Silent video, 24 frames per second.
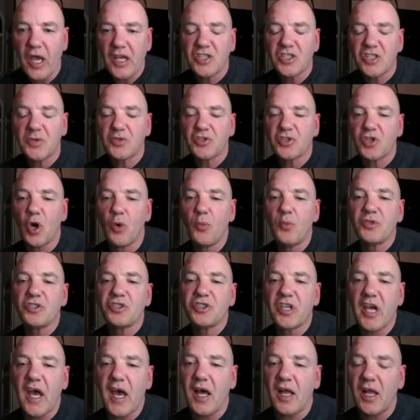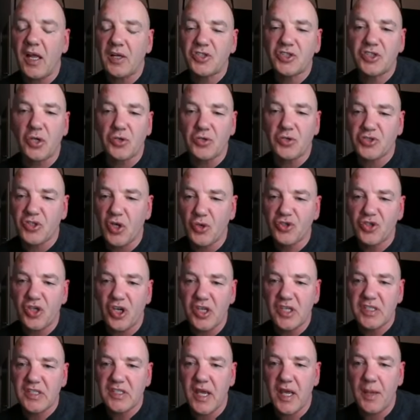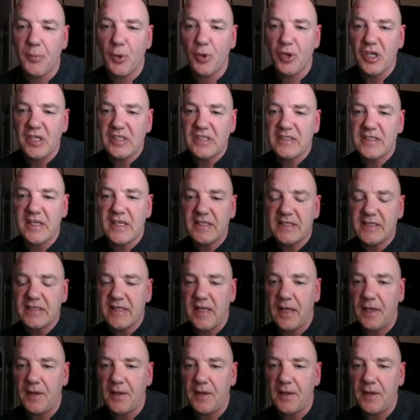Okay, so Michelle, so sorry to hear about your sister.